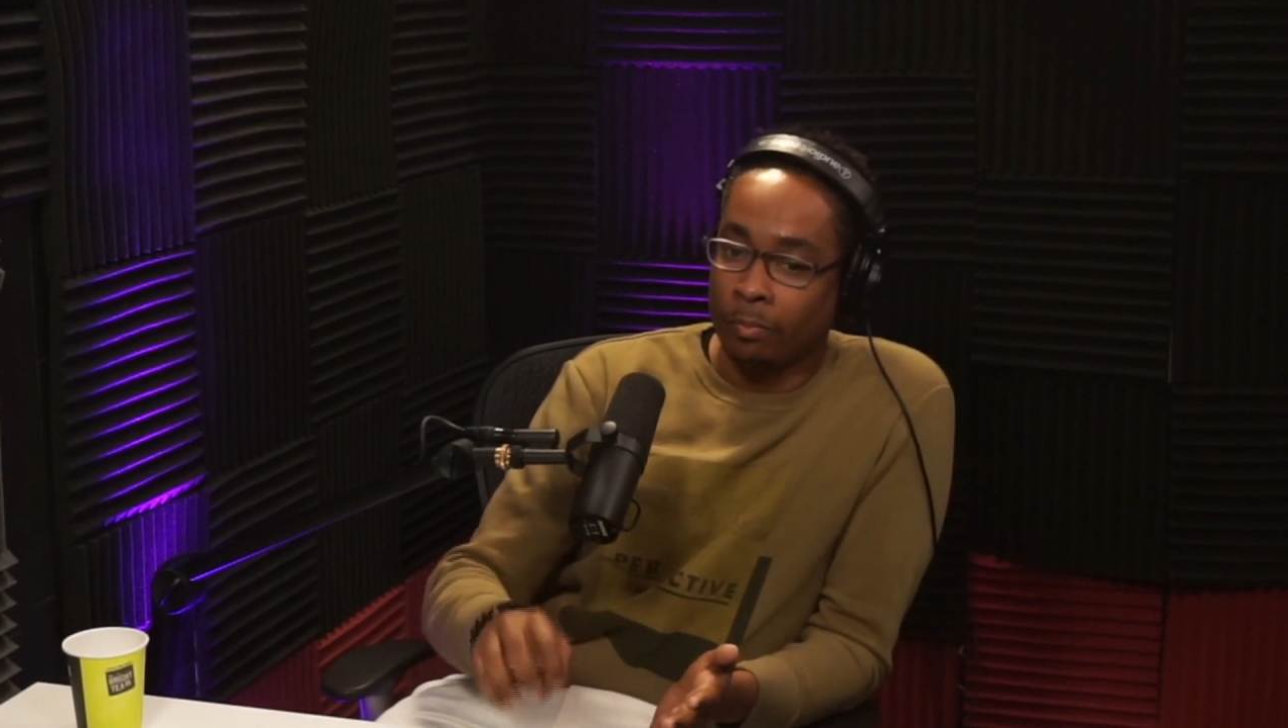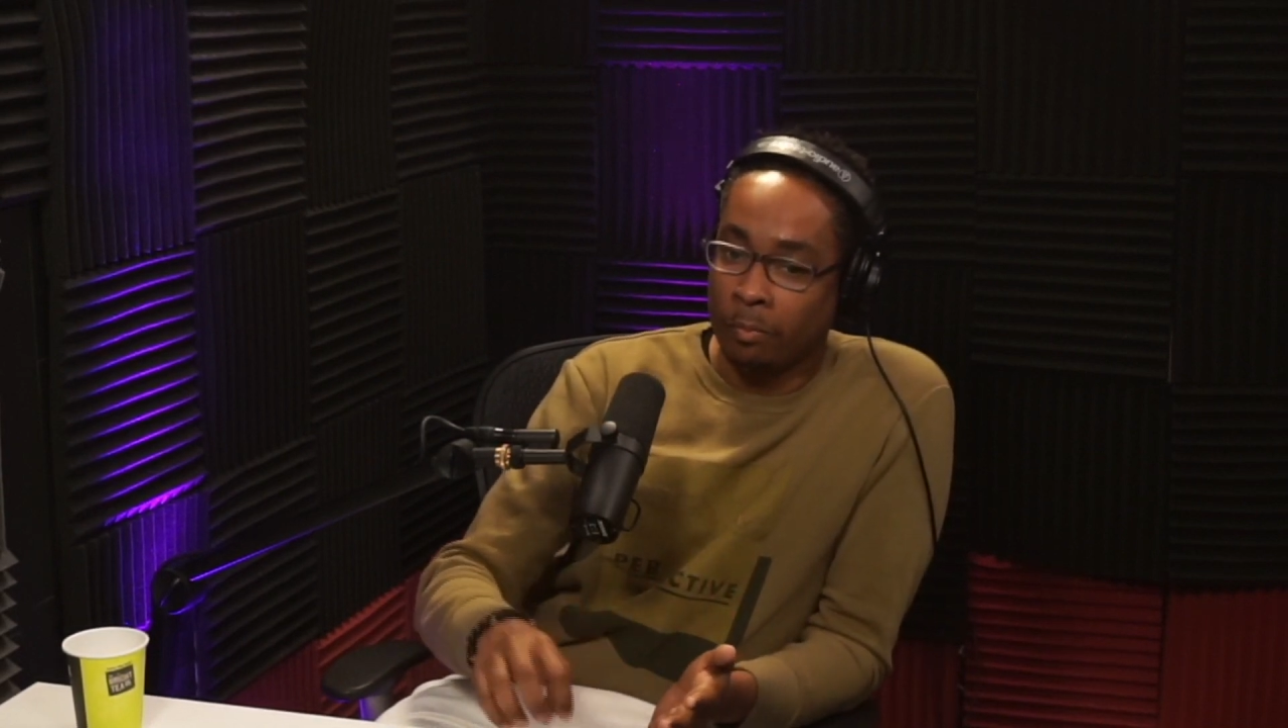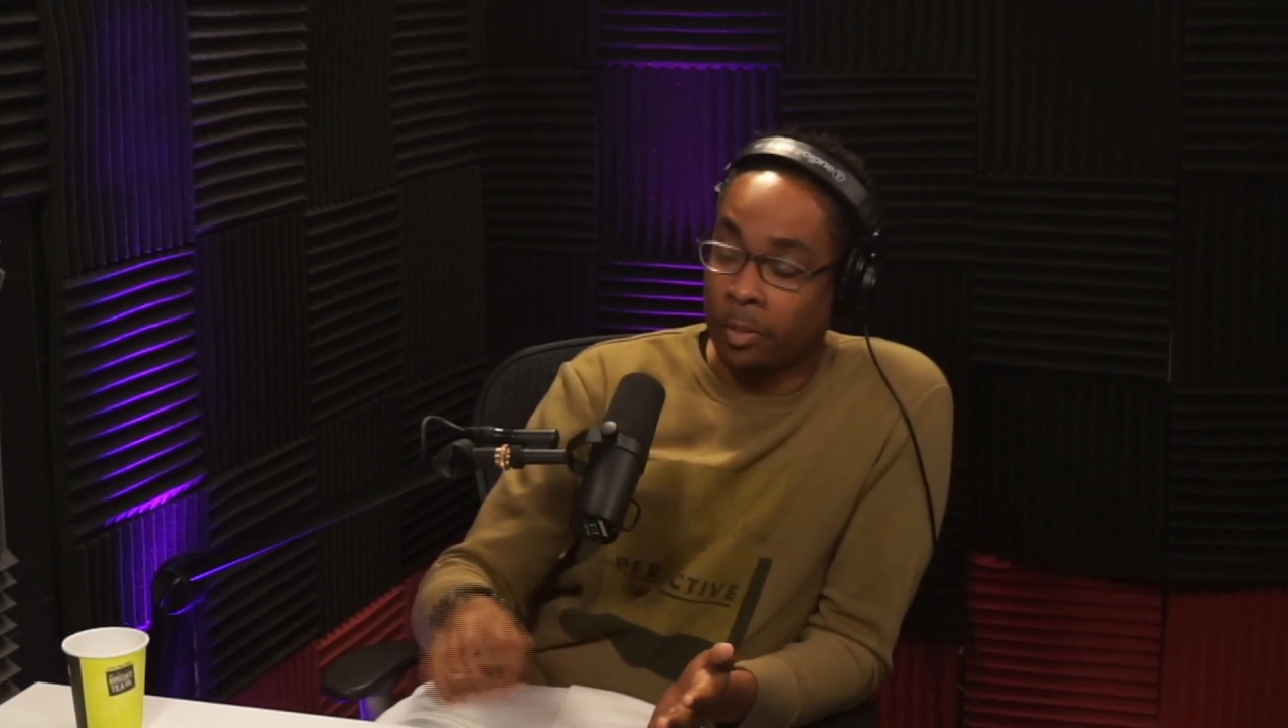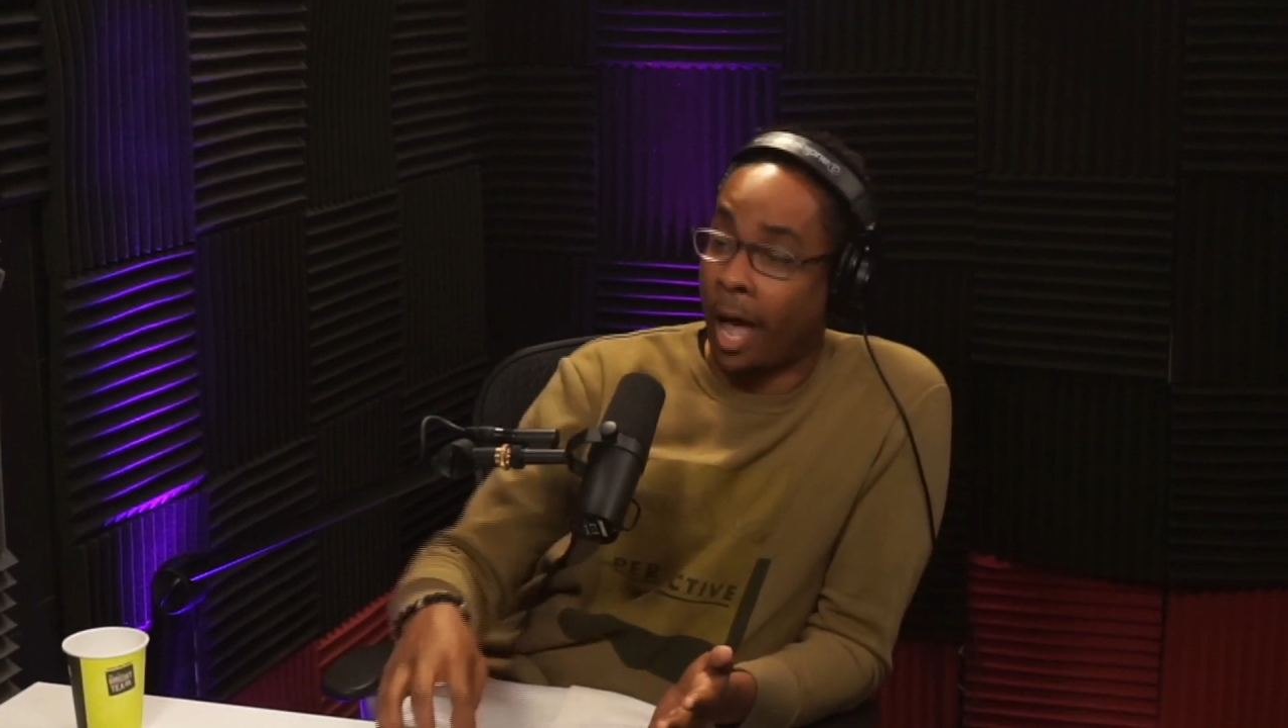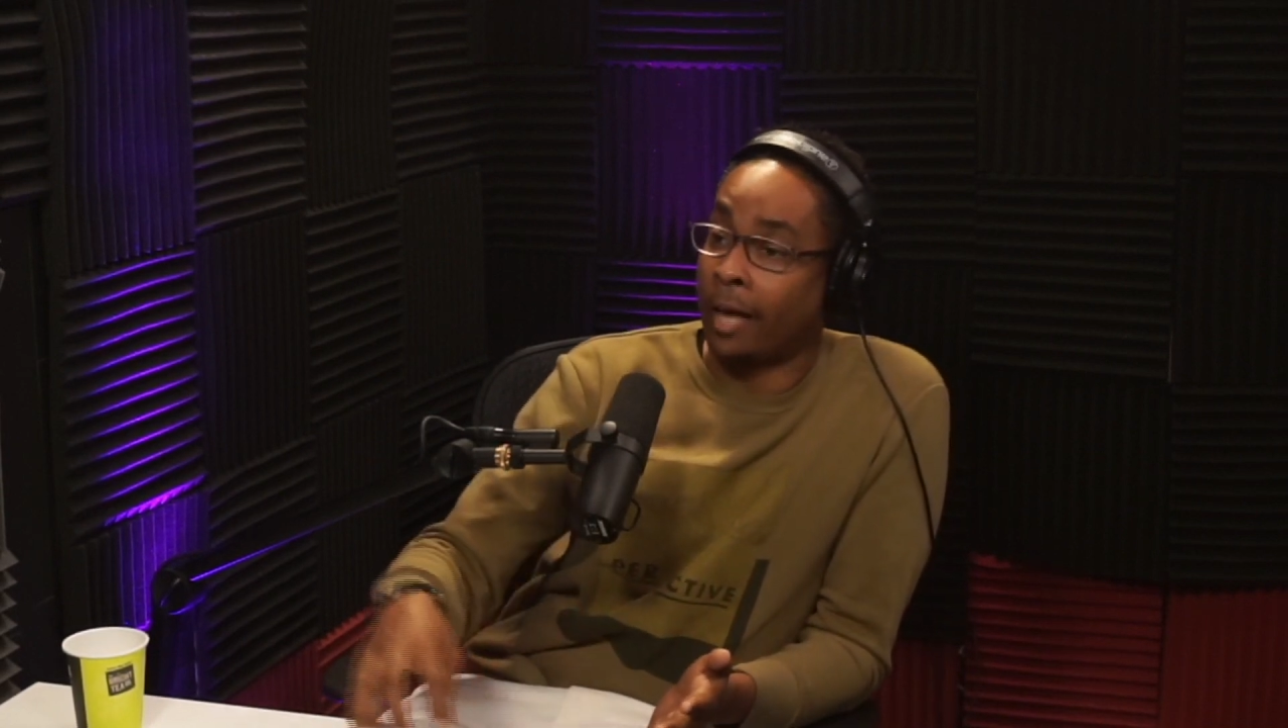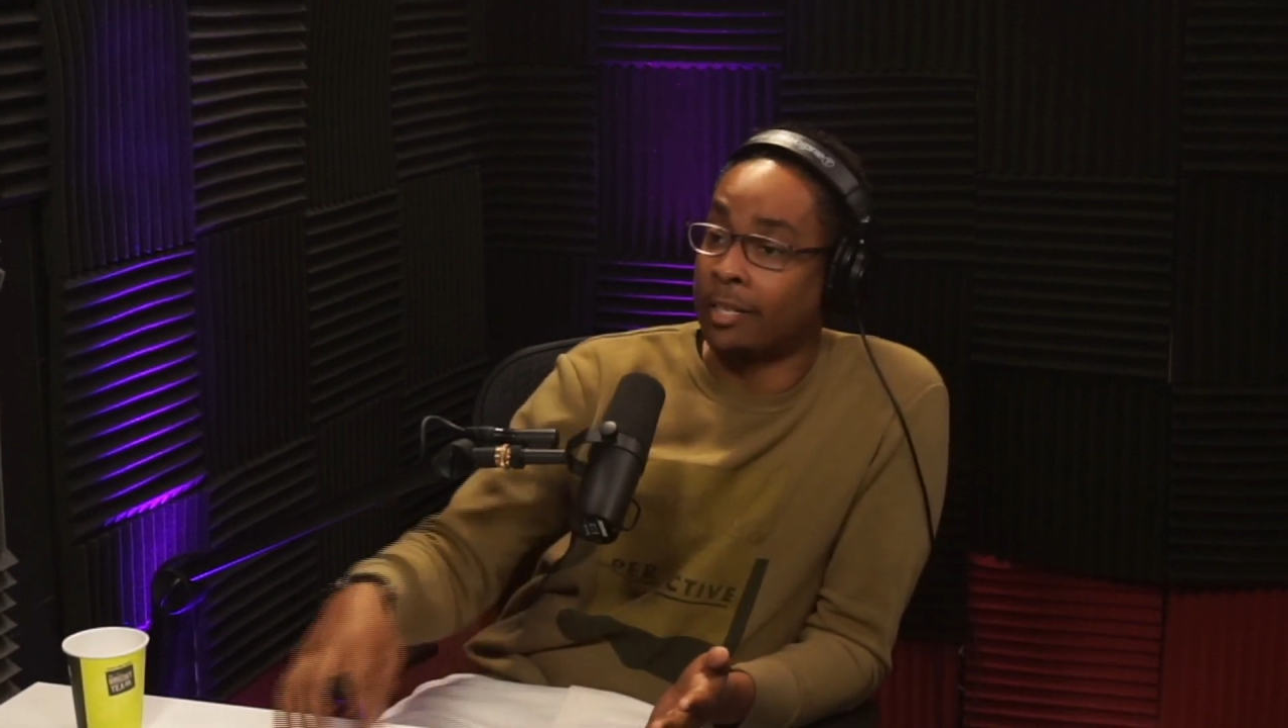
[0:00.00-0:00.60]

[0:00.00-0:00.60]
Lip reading: not